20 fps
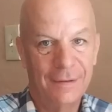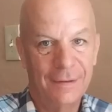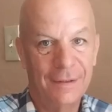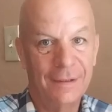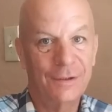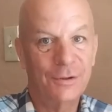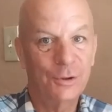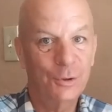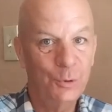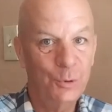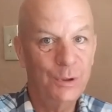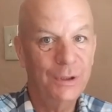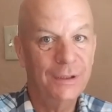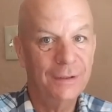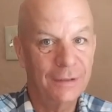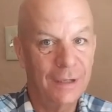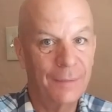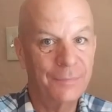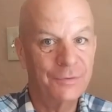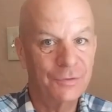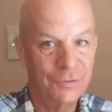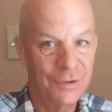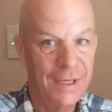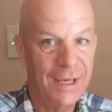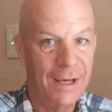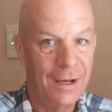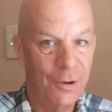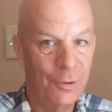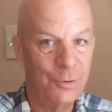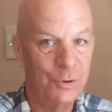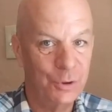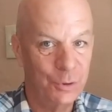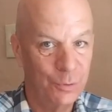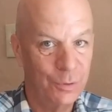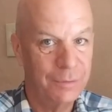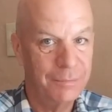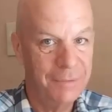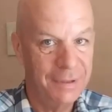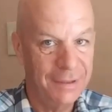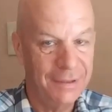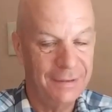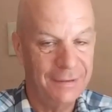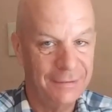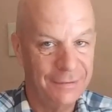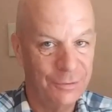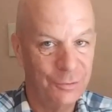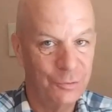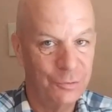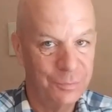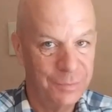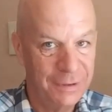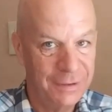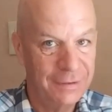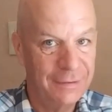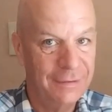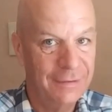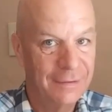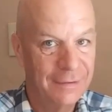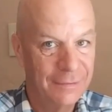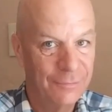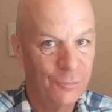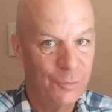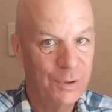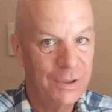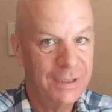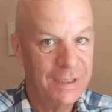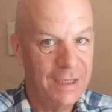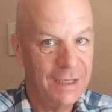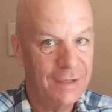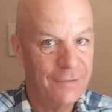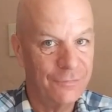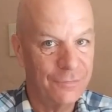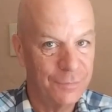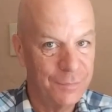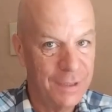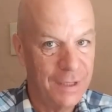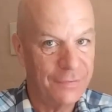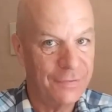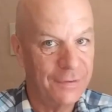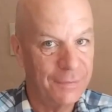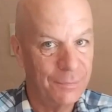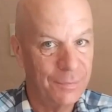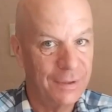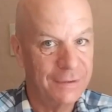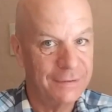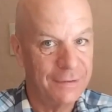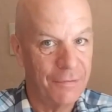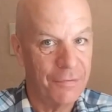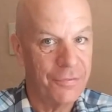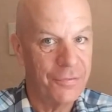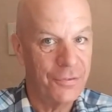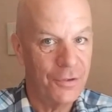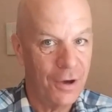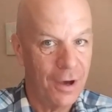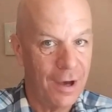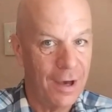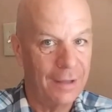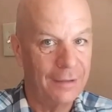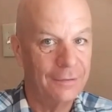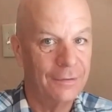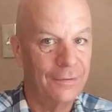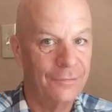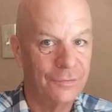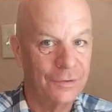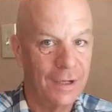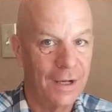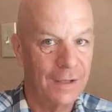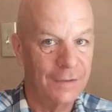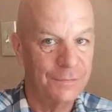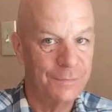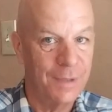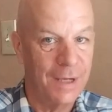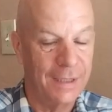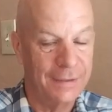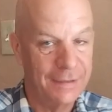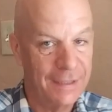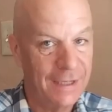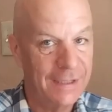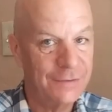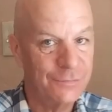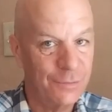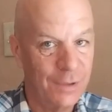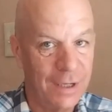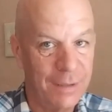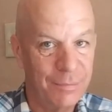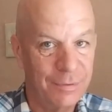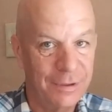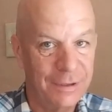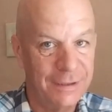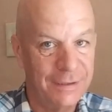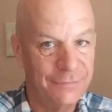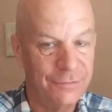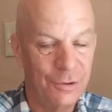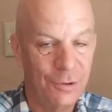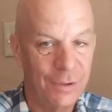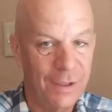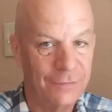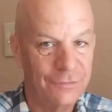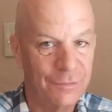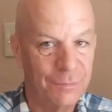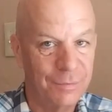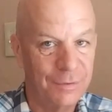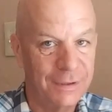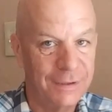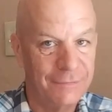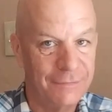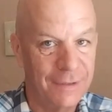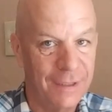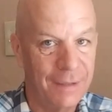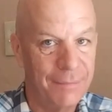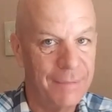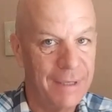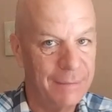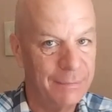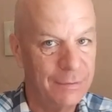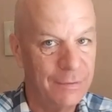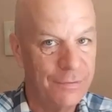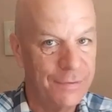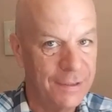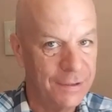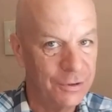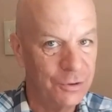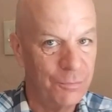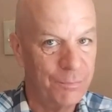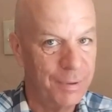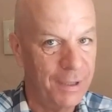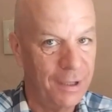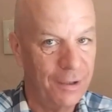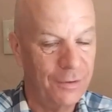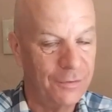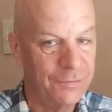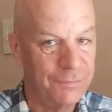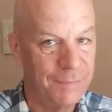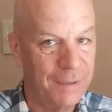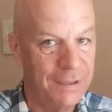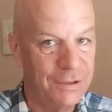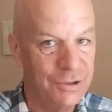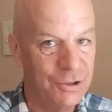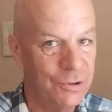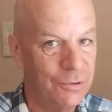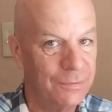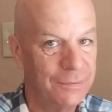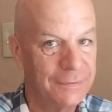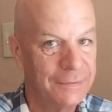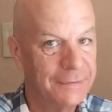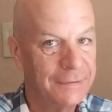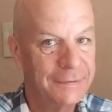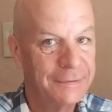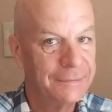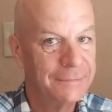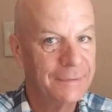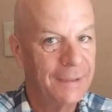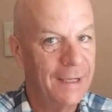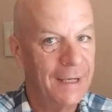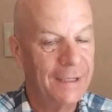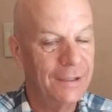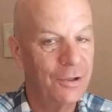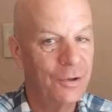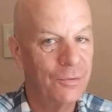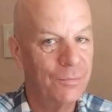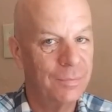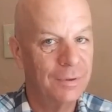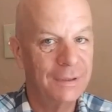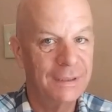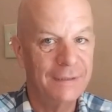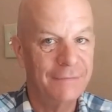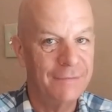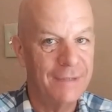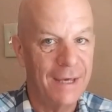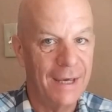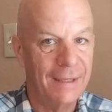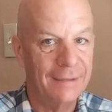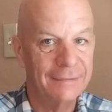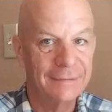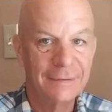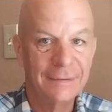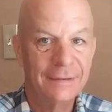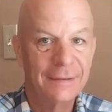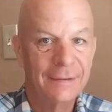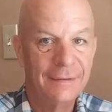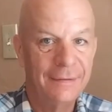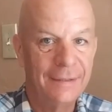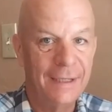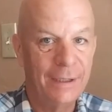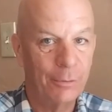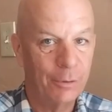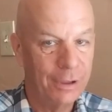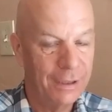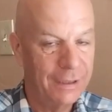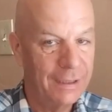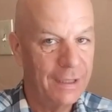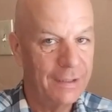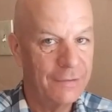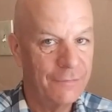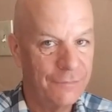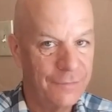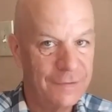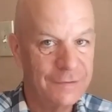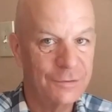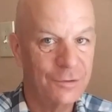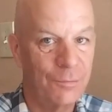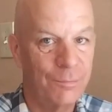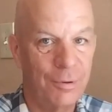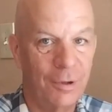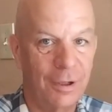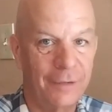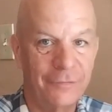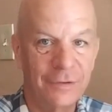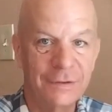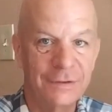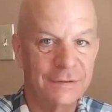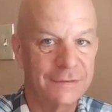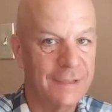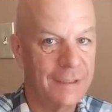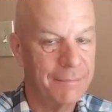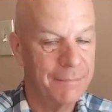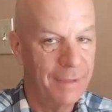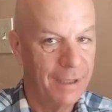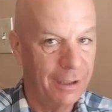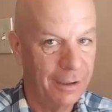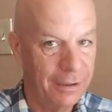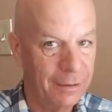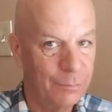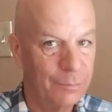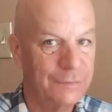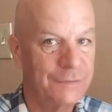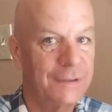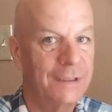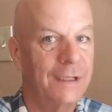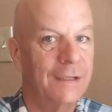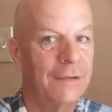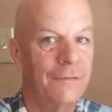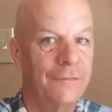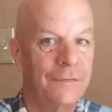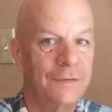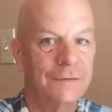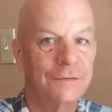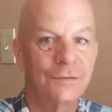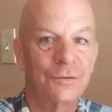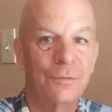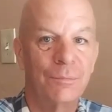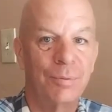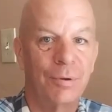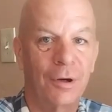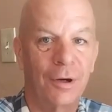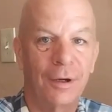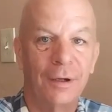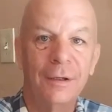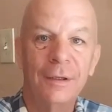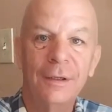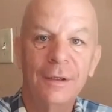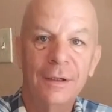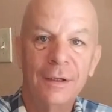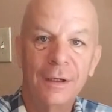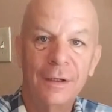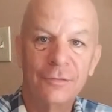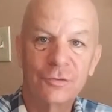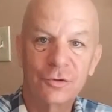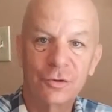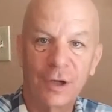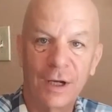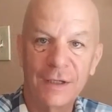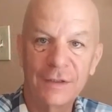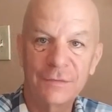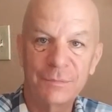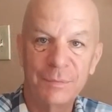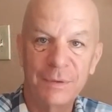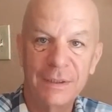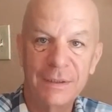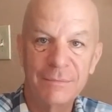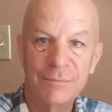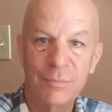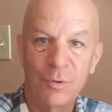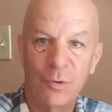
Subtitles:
including up to now, you and me. You and me, we came from nothing but the thought of God's mind. That is what I believe. You don't have to believe that. Maybe you think your parents made you. I don't believe that. They were in on the physical part of it, just like Mary was in on the physical part of Christ being